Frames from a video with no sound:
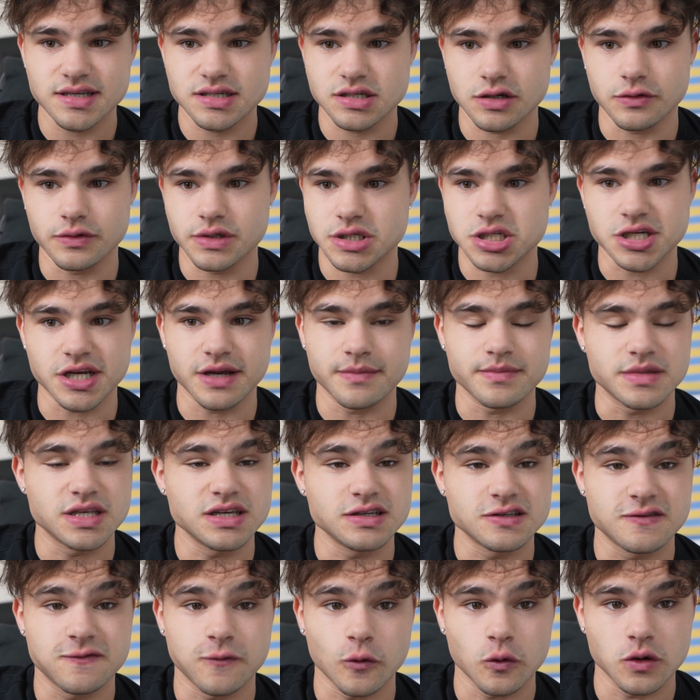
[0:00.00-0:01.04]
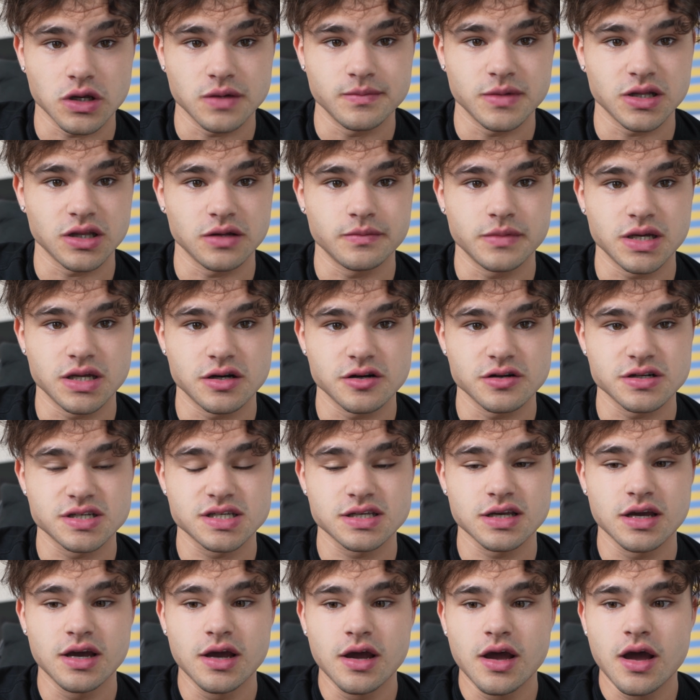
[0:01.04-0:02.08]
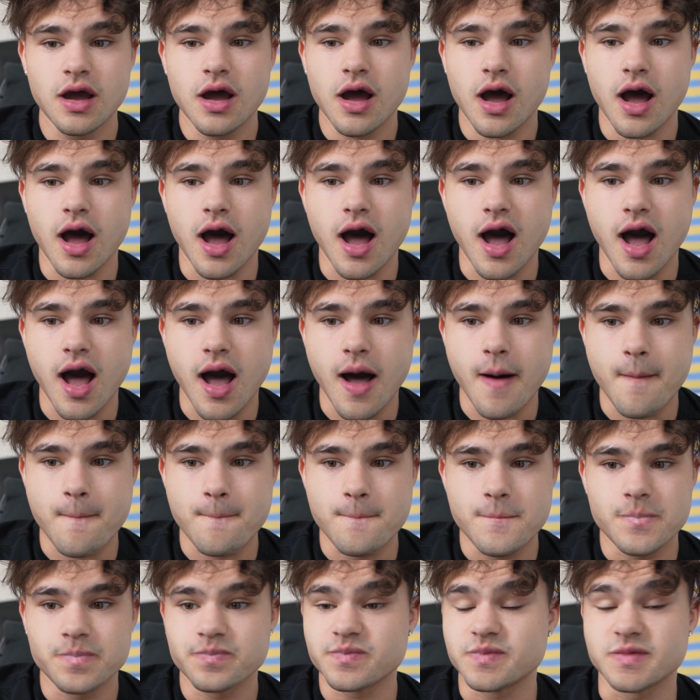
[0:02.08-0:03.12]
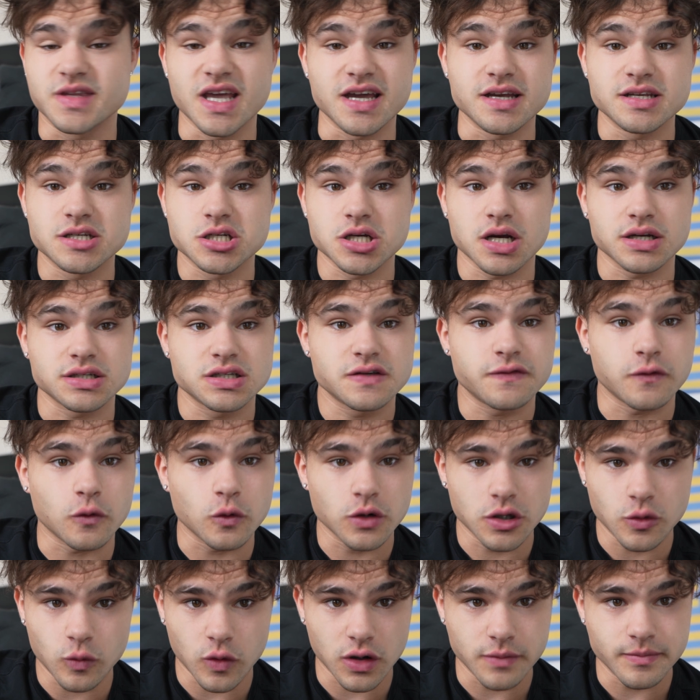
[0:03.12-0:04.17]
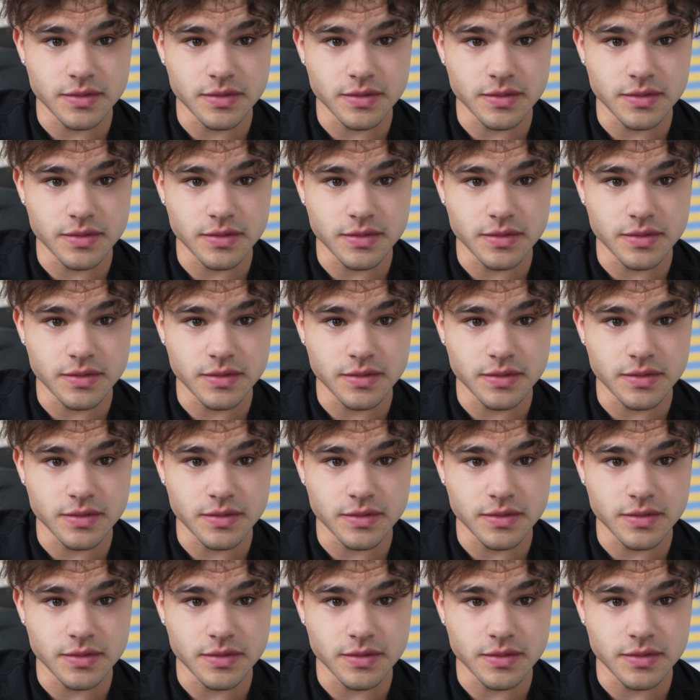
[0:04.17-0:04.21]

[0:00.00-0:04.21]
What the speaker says: So a GMT is 40 millimeters, Datejust 41